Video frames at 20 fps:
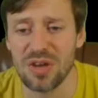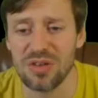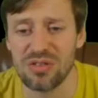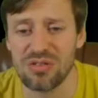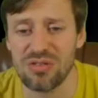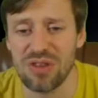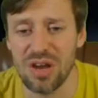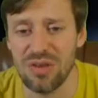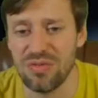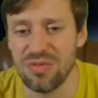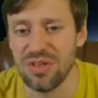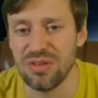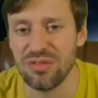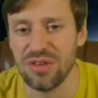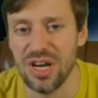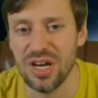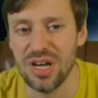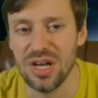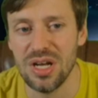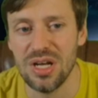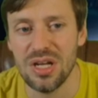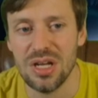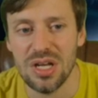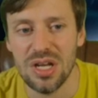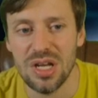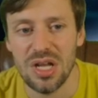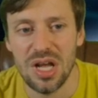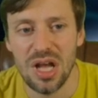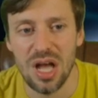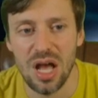great for the arena,
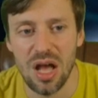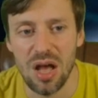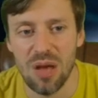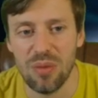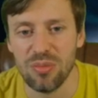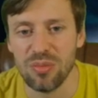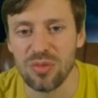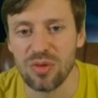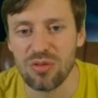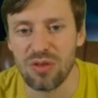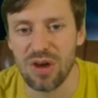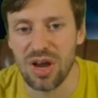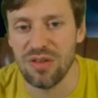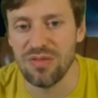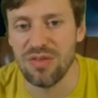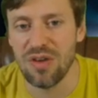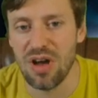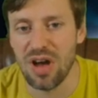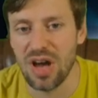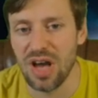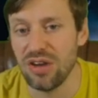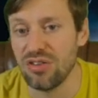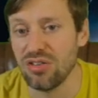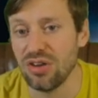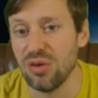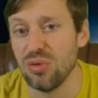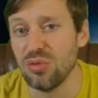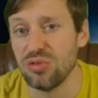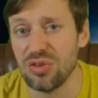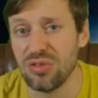um, great for Hydra,
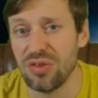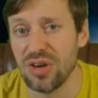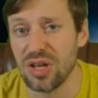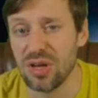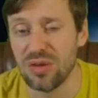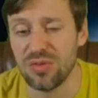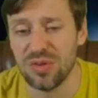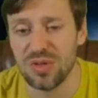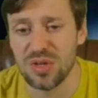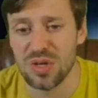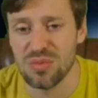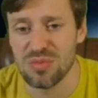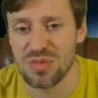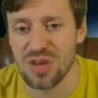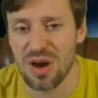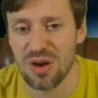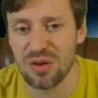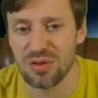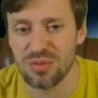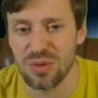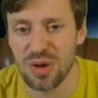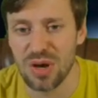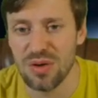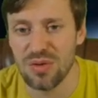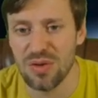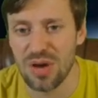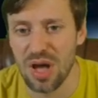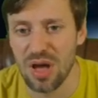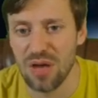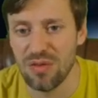and also really good for Doom Tower as
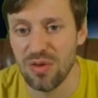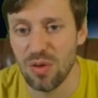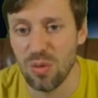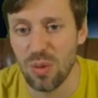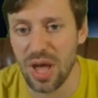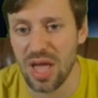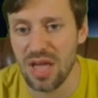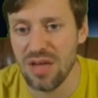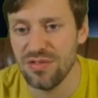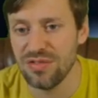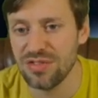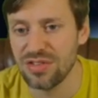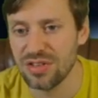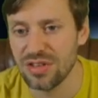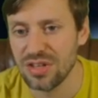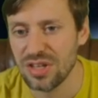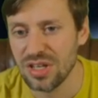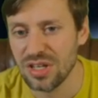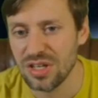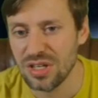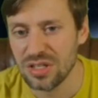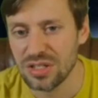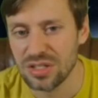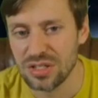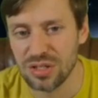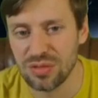well uh, for waves. So